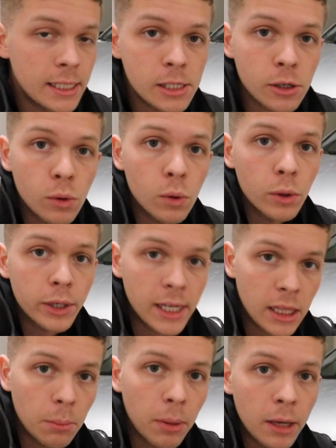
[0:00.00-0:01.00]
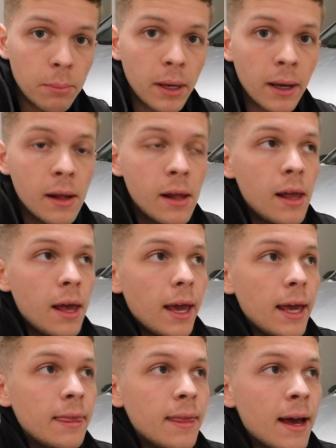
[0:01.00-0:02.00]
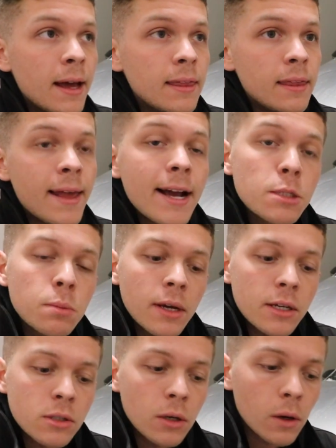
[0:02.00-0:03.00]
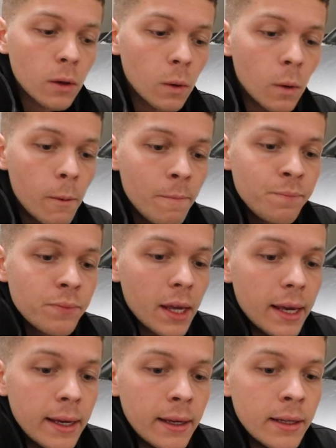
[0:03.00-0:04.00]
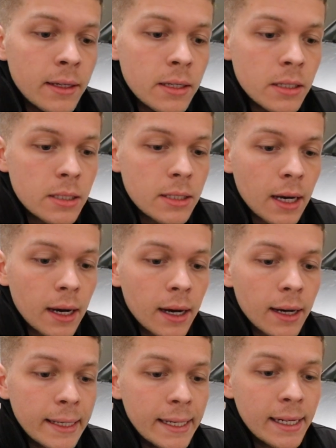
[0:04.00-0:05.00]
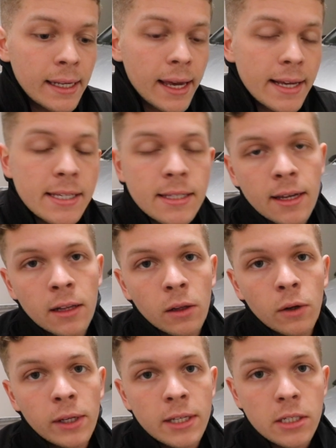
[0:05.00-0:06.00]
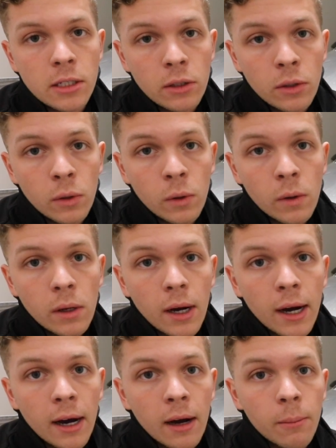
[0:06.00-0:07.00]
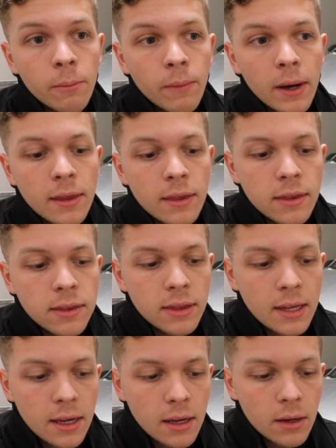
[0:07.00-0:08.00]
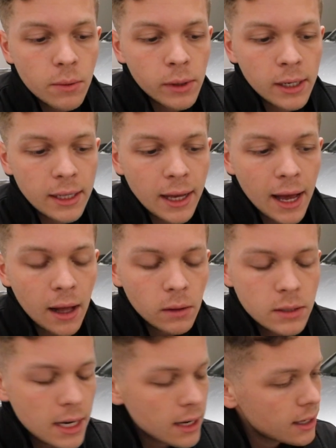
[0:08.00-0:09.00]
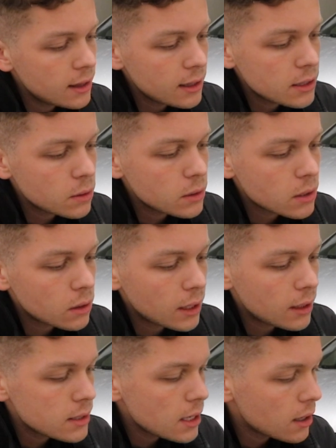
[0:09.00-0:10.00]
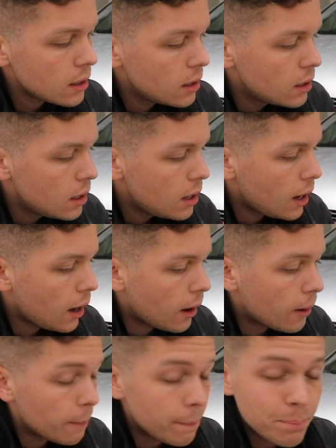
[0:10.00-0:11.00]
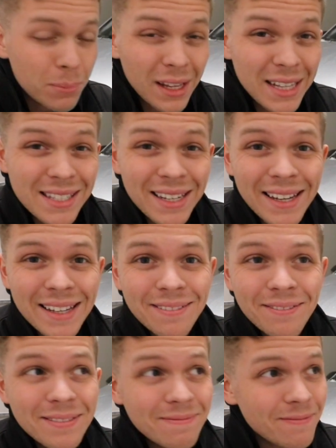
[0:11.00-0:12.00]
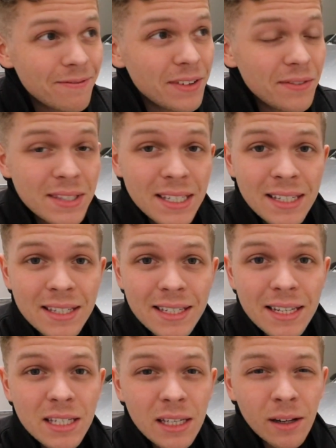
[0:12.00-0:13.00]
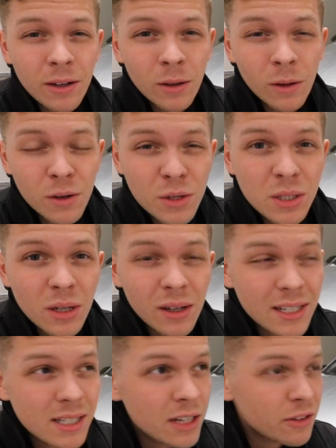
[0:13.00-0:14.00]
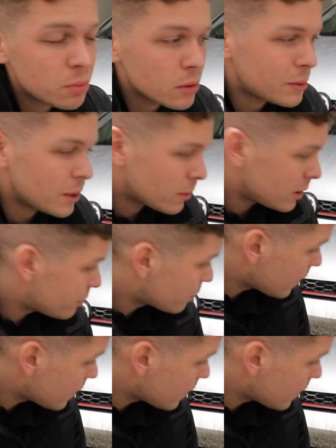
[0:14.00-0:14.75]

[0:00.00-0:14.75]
an intercooler, getting the piping, and then the next biggest hurdle is getting a standalone ECU. I think we're gonna get a Haltech. I think that's what it's called, Haltech. It's like $1,500, $1,600, so I'm gonna save up a little bit of money for